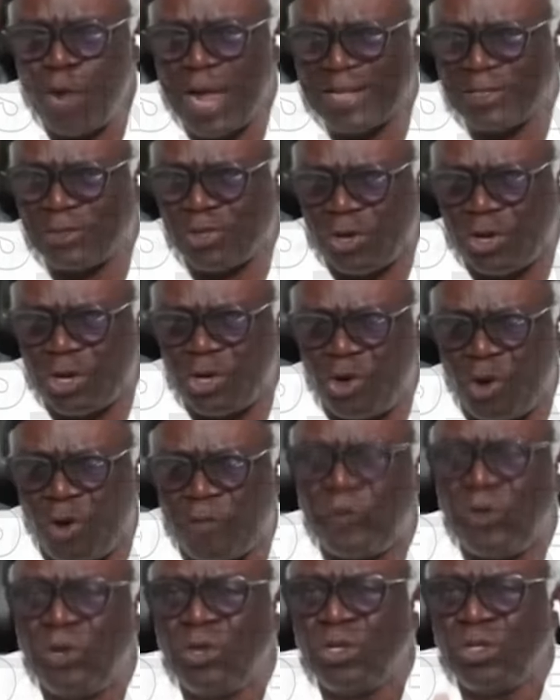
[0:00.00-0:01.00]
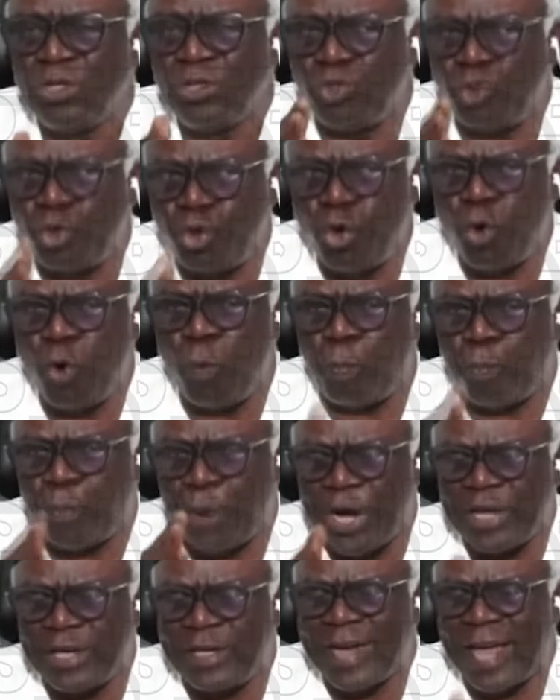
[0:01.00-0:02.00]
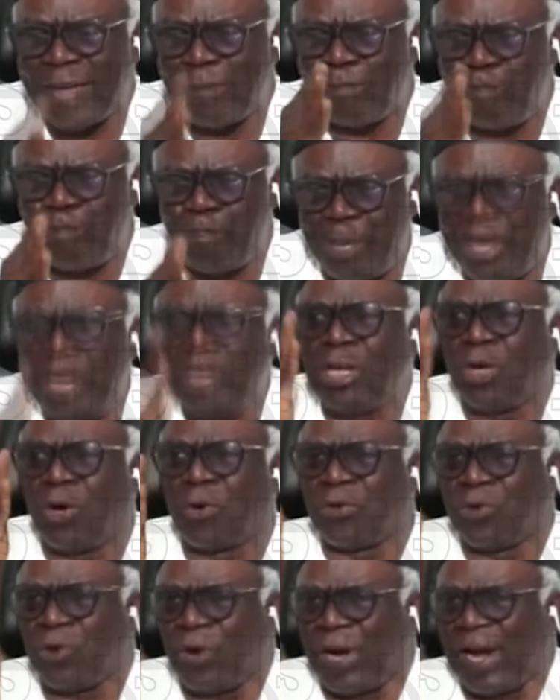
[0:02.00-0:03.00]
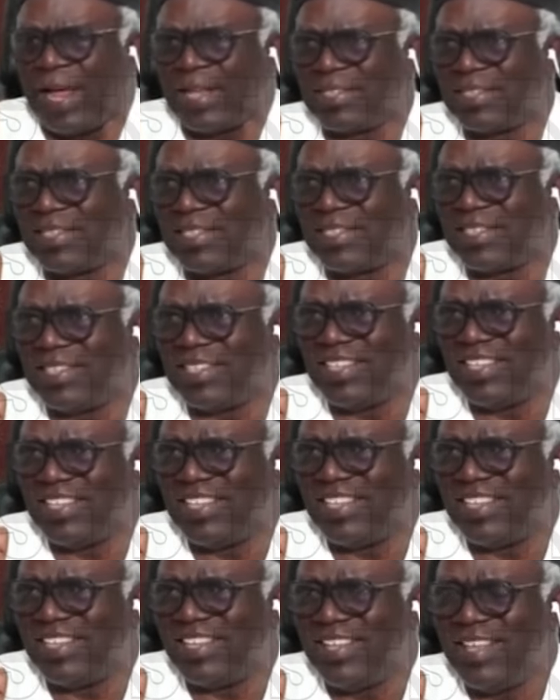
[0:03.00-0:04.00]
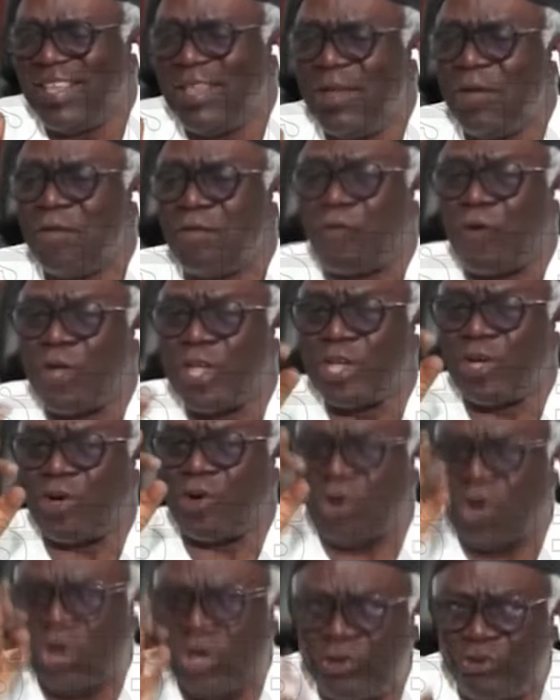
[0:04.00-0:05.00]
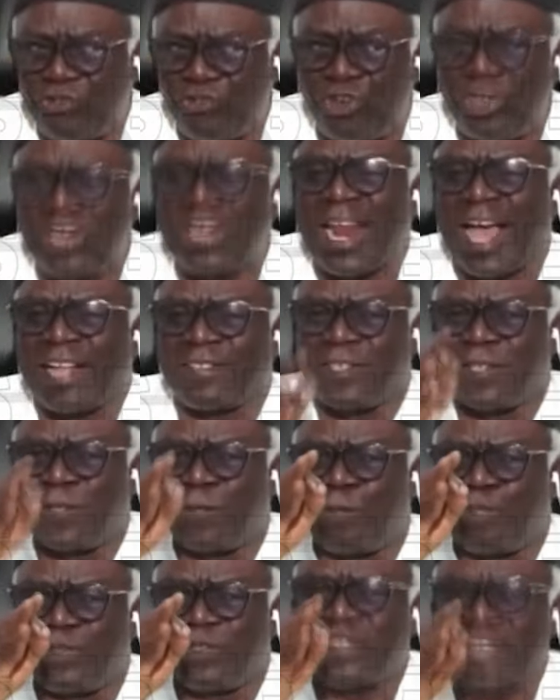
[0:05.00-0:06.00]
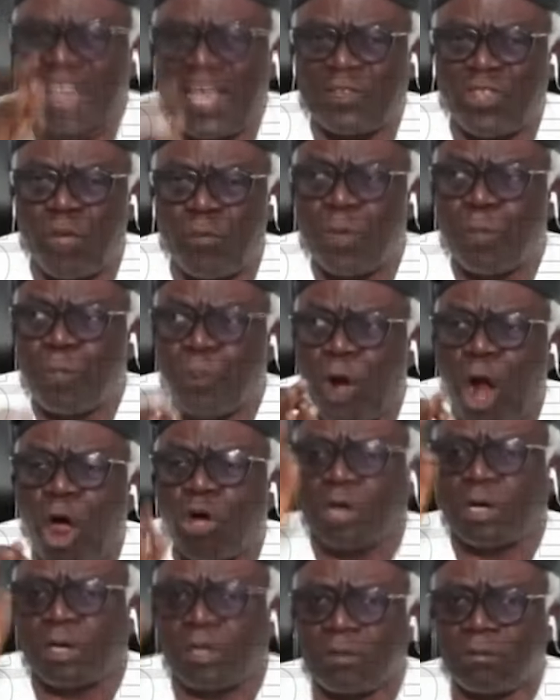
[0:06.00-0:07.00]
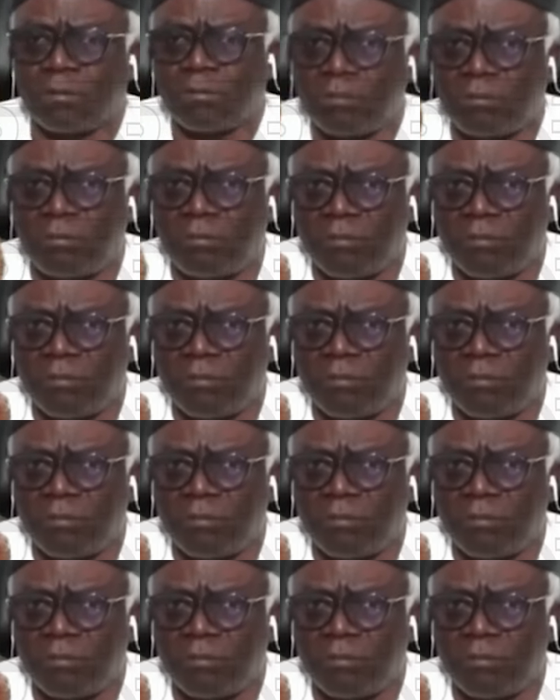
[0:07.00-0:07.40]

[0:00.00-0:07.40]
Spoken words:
We are talking of $2.9 billion for a country that is said to be broke.